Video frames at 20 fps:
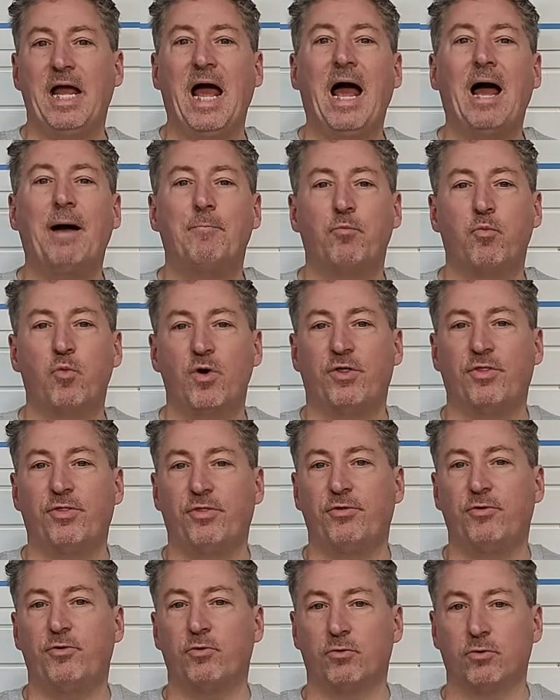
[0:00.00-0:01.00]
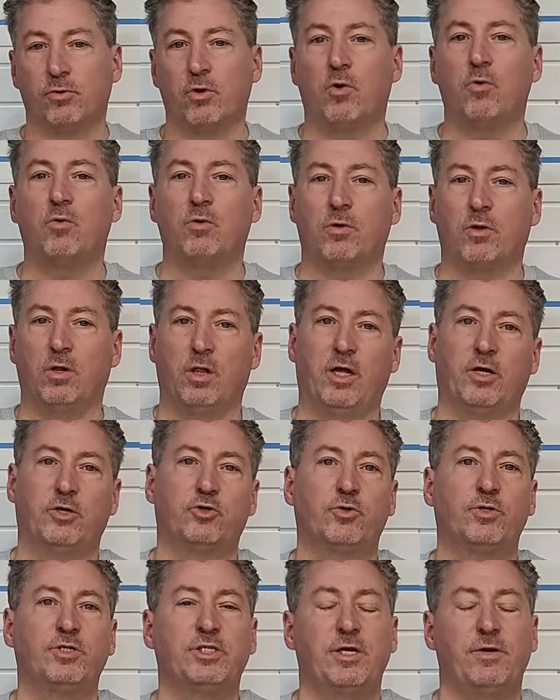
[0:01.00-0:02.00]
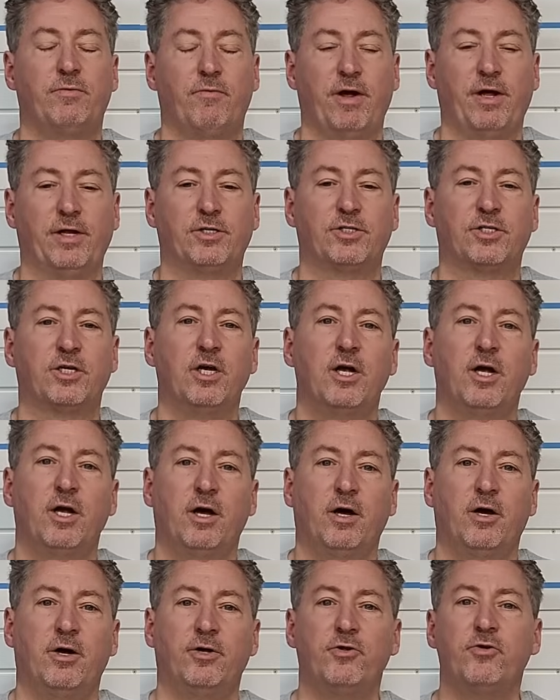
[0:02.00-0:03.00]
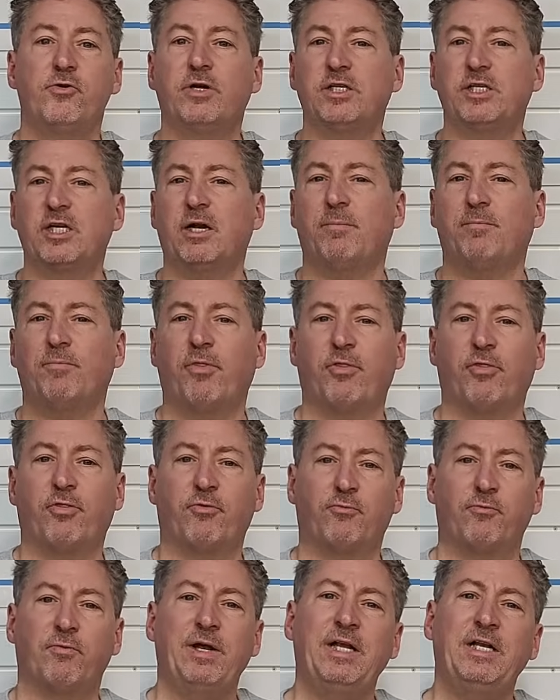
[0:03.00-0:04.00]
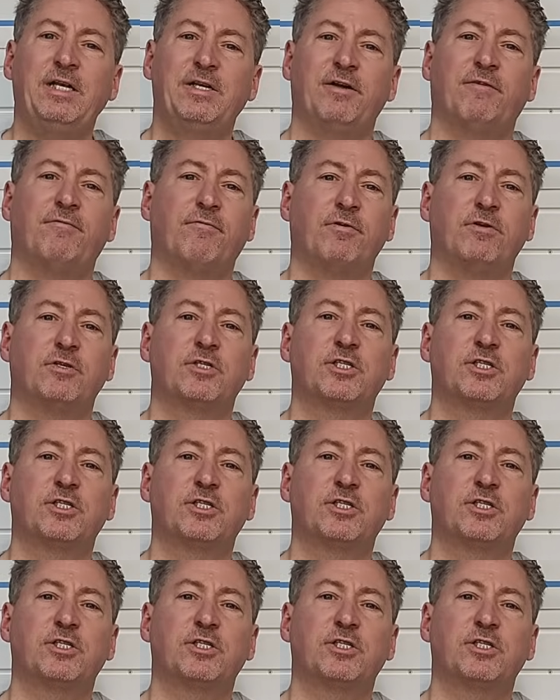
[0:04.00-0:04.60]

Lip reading: app with your local electricity rates. You could set up 3 different